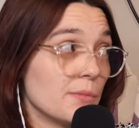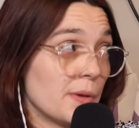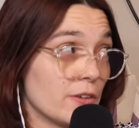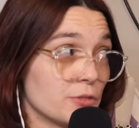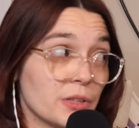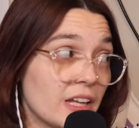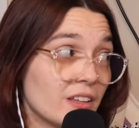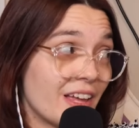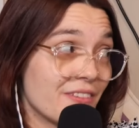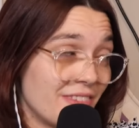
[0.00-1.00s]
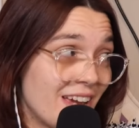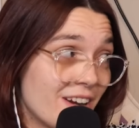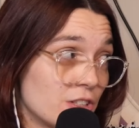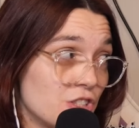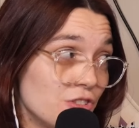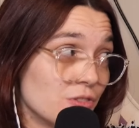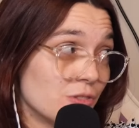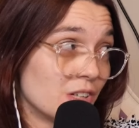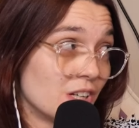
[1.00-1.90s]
I mean, there's plant life there too.